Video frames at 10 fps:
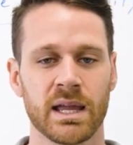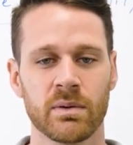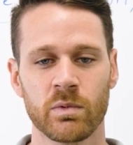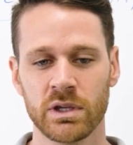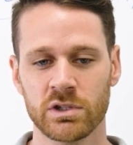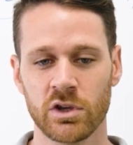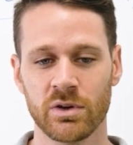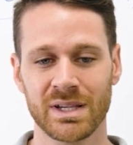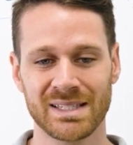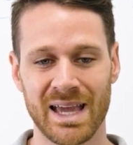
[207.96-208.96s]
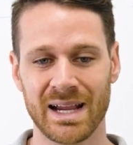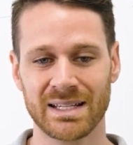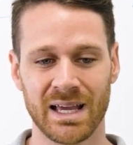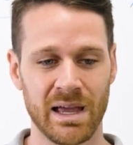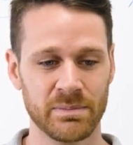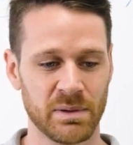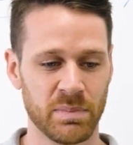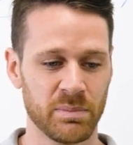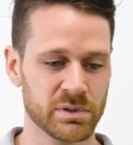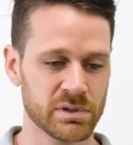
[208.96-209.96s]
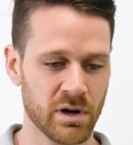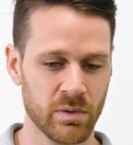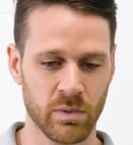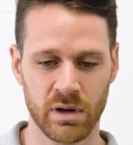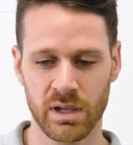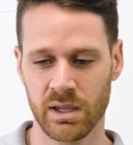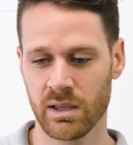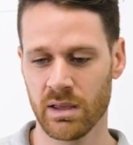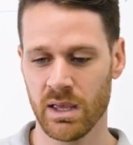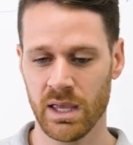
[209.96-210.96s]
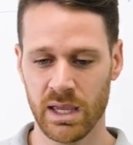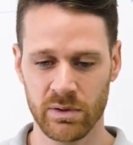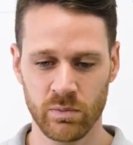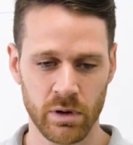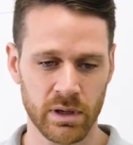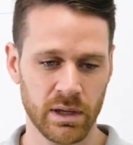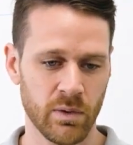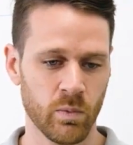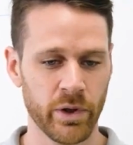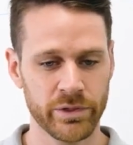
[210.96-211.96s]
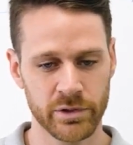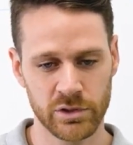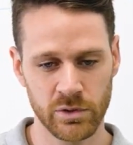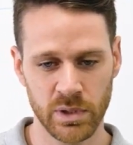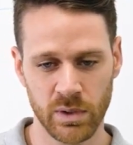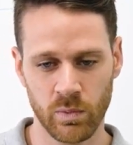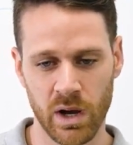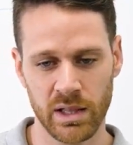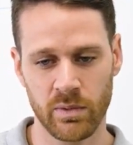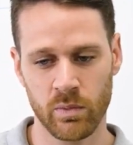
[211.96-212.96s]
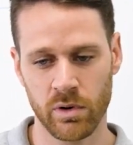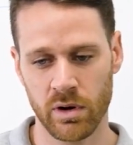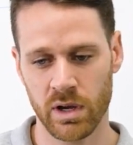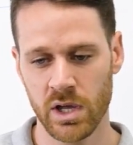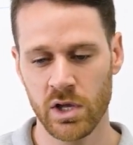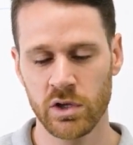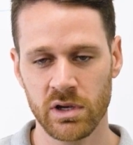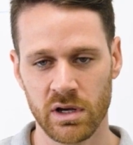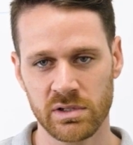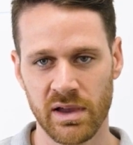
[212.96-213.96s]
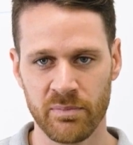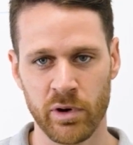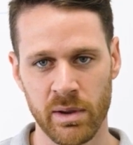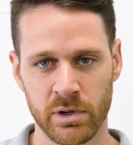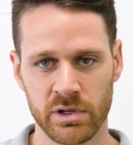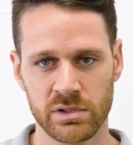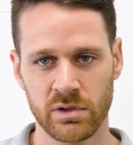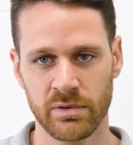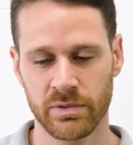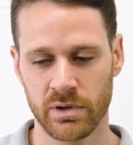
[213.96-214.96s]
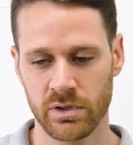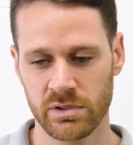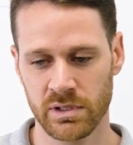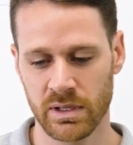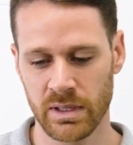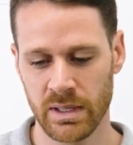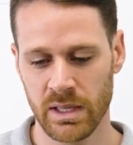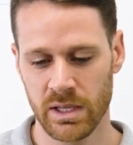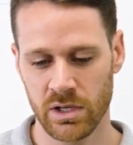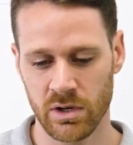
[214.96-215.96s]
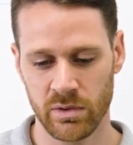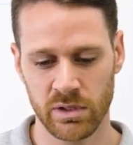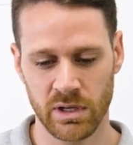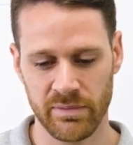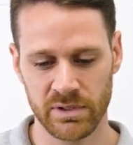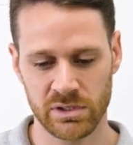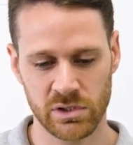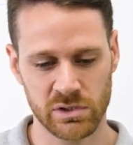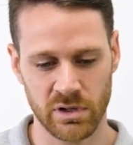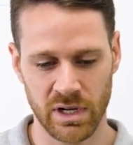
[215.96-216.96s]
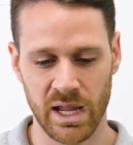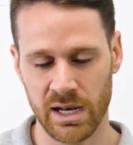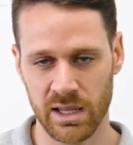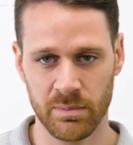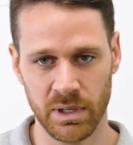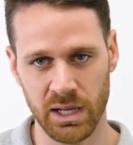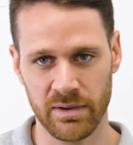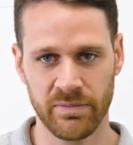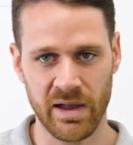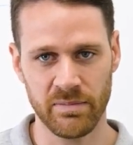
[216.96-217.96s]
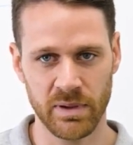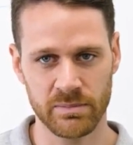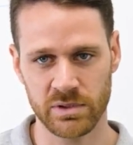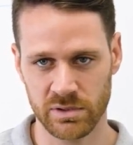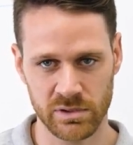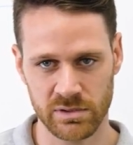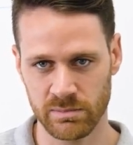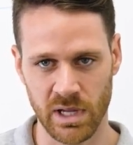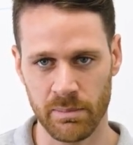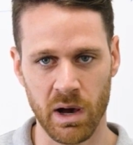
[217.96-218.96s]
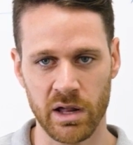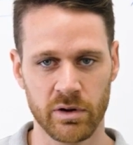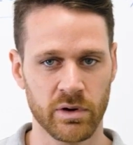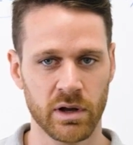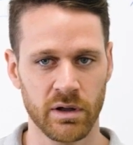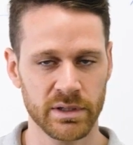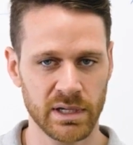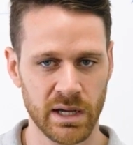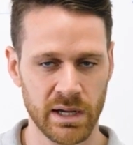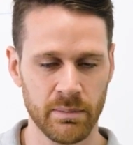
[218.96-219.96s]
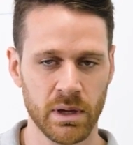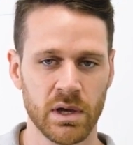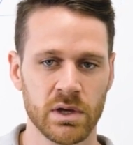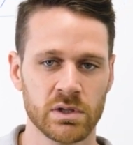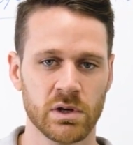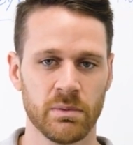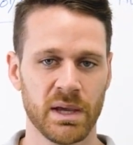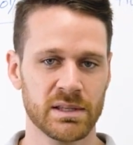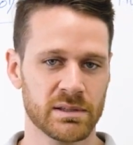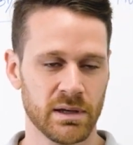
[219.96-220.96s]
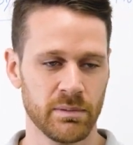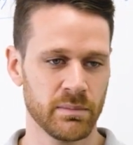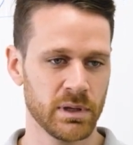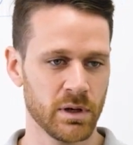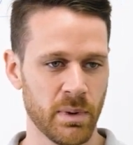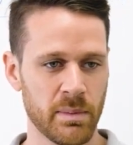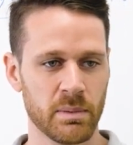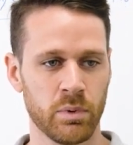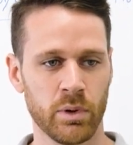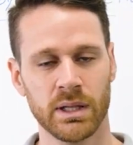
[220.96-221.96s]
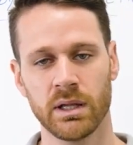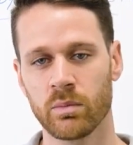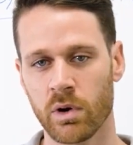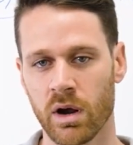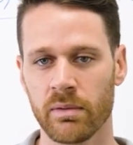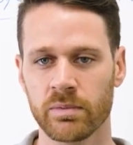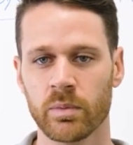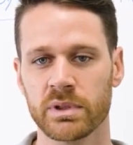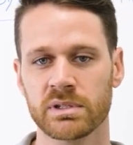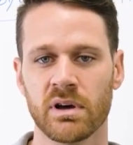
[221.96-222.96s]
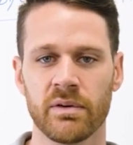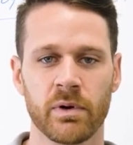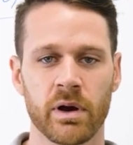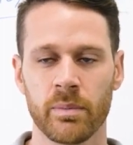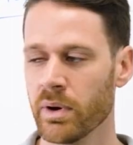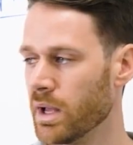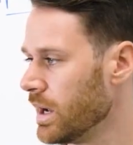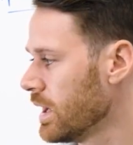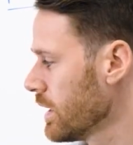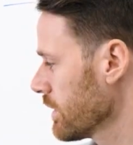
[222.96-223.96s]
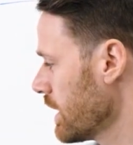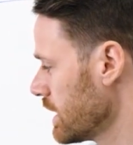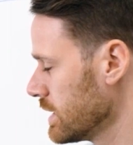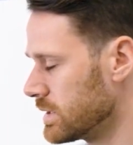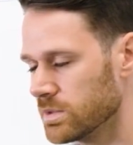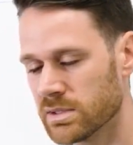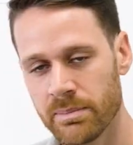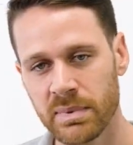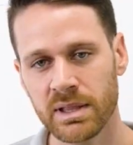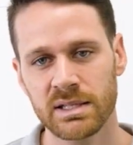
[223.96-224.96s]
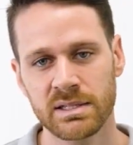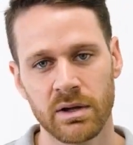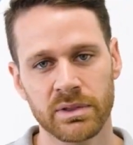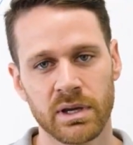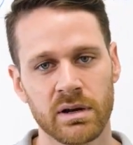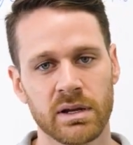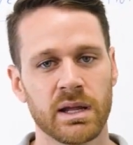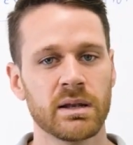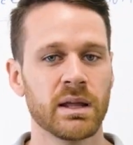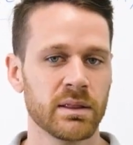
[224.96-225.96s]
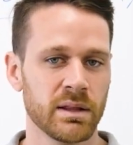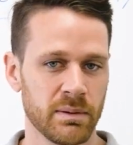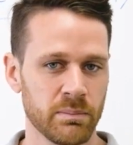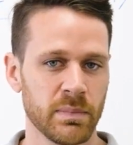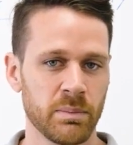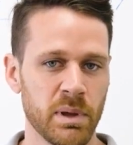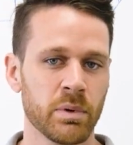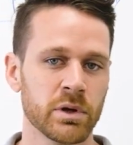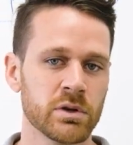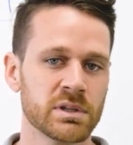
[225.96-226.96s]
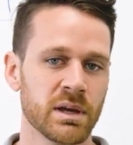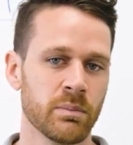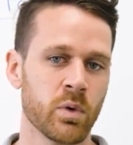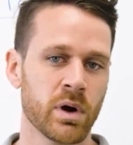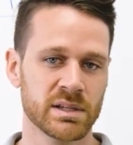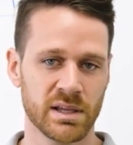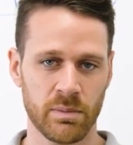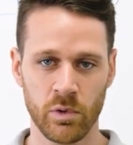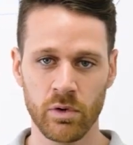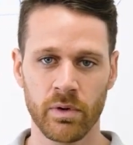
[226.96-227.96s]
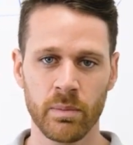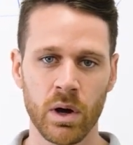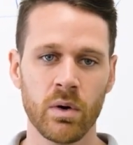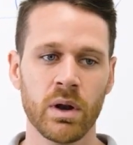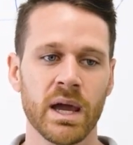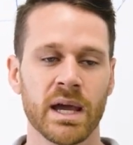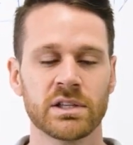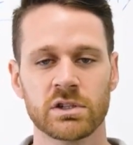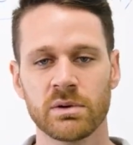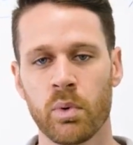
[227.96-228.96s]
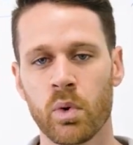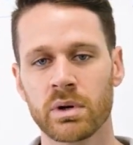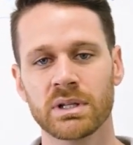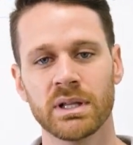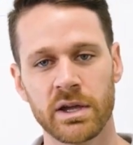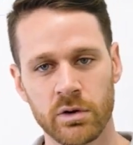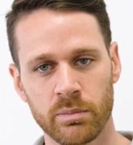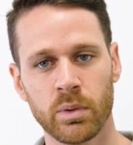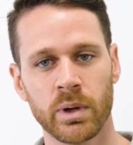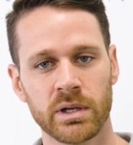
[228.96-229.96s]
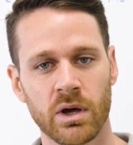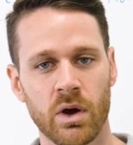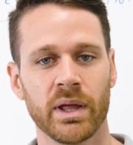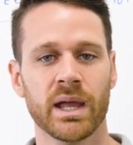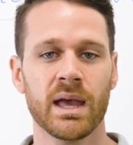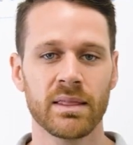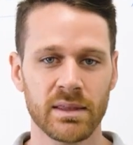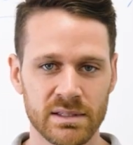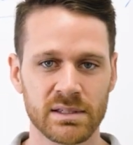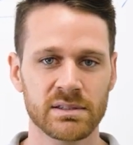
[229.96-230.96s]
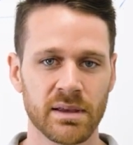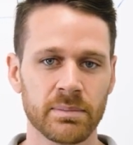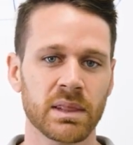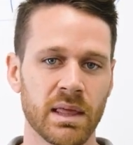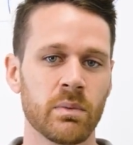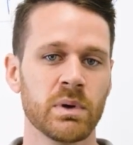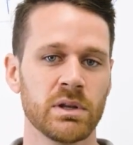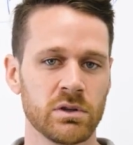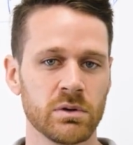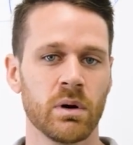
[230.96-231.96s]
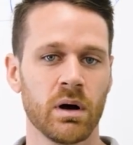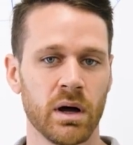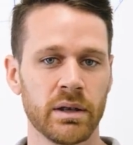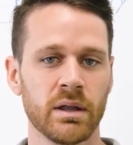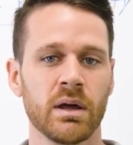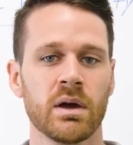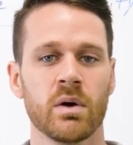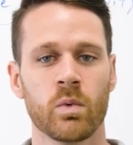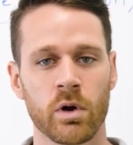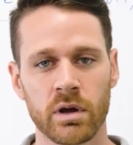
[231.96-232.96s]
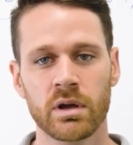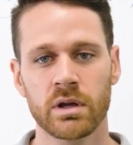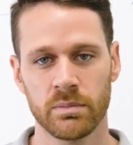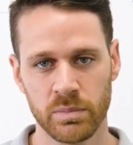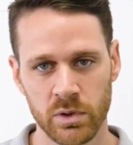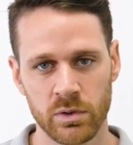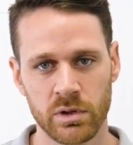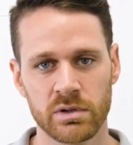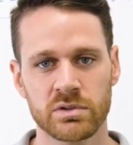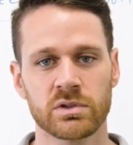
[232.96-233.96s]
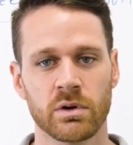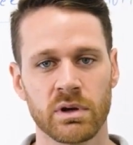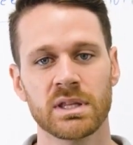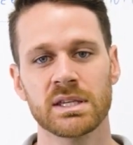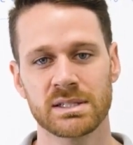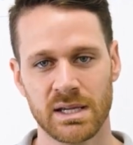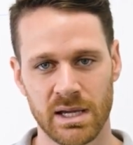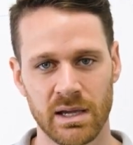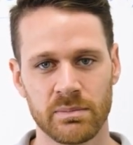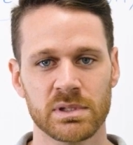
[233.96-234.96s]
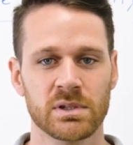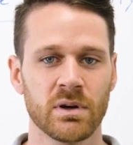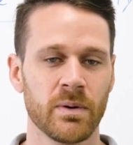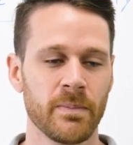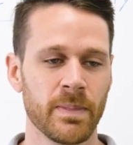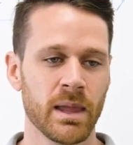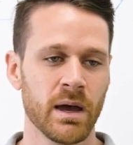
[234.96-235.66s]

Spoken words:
It can really show you exact times that people start working, end working, what they're doing while at work. You can also have parameters, so if they're using, you can have it just start at 8 a.m. and end at 5 p.m. so it's just not monitoring all the time. So it makes maybe the employee a little more comfortable with the software, but that is something that's out there, and people are using it more as a move remote. It's just important to let your employee know, like, hey, this is something that we do on work computers during these times. So